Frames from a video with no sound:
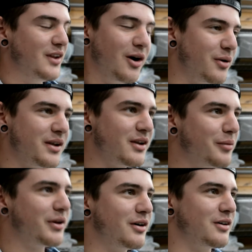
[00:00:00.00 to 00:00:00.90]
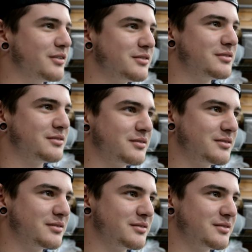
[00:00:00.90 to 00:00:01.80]
No, he didn't help me at all.
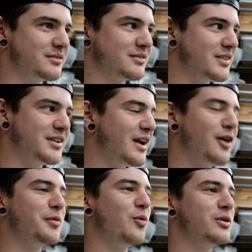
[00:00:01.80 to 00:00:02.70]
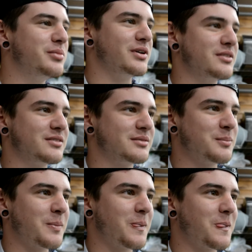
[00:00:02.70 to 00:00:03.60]
He did not help me one bit.
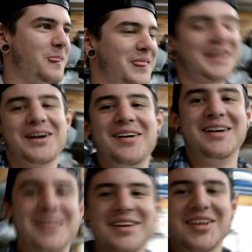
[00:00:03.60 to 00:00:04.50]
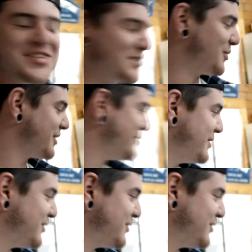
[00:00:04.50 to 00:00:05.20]
Alright, so we're going to be